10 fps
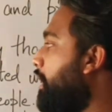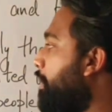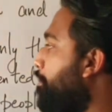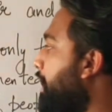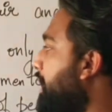
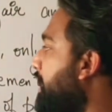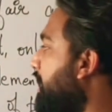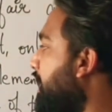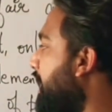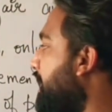Medical
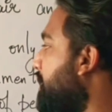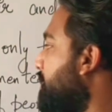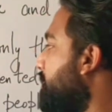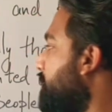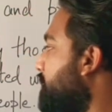
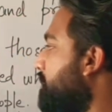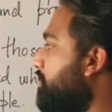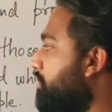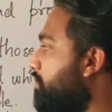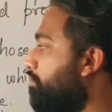care,
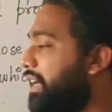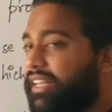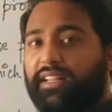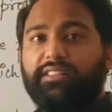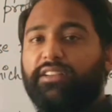
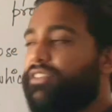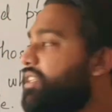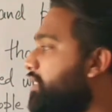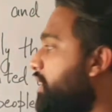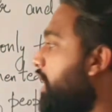medical
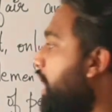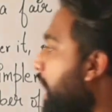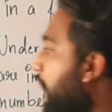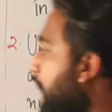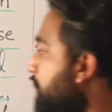services,
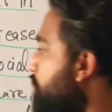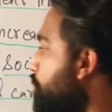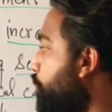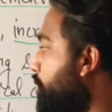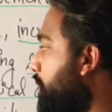and
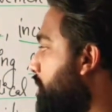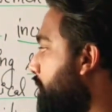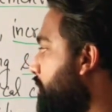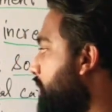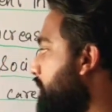social
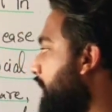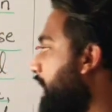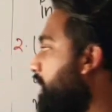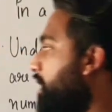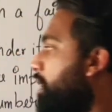services
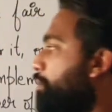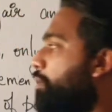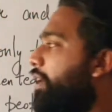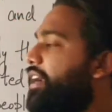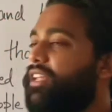like
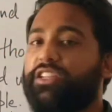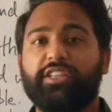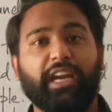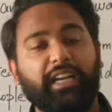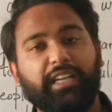providing
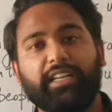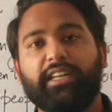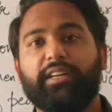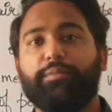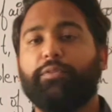
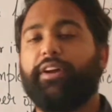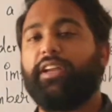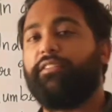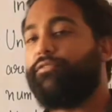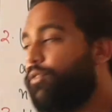shelter,
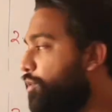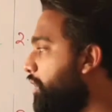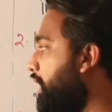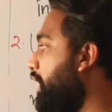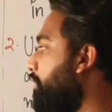providing
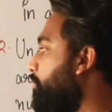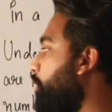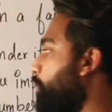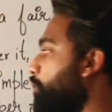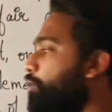fooding
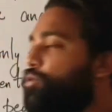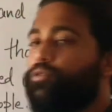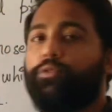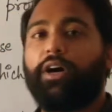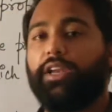for those
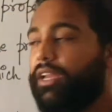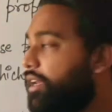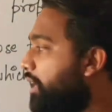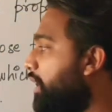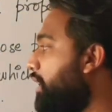who are
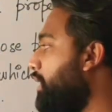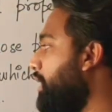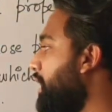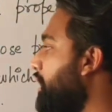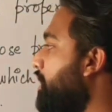in
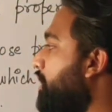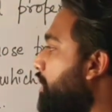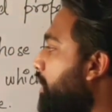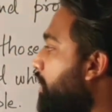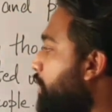need
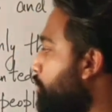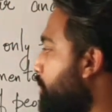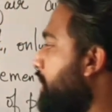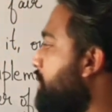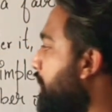to
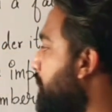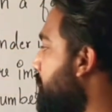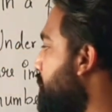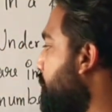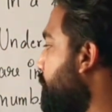the
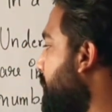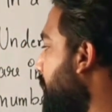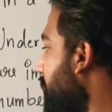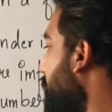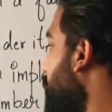citizens of
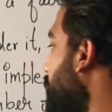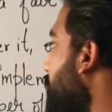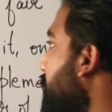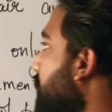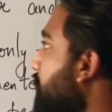the
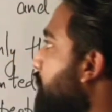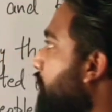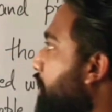country.